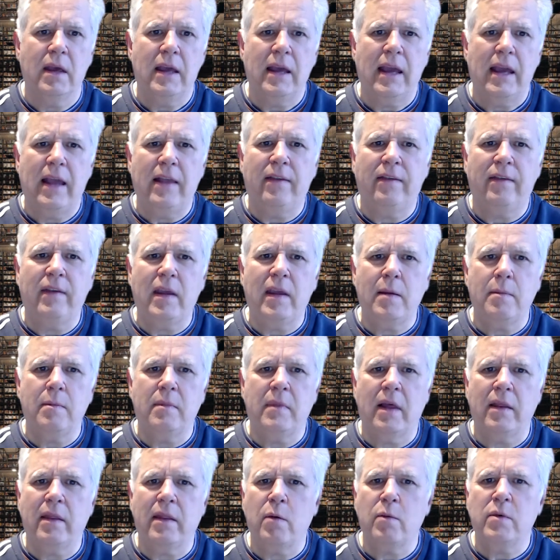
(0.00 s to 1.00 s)
It seemed
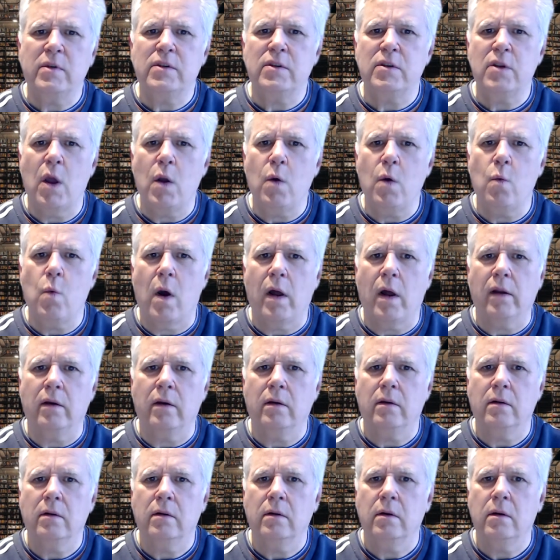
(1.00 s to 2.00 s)
that there was no one
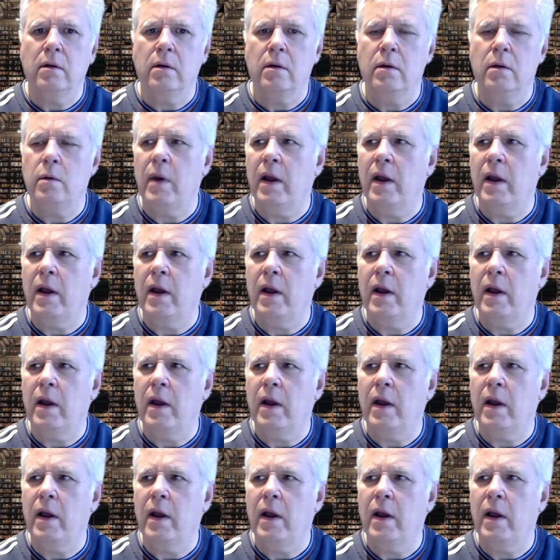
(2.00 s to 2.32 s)
who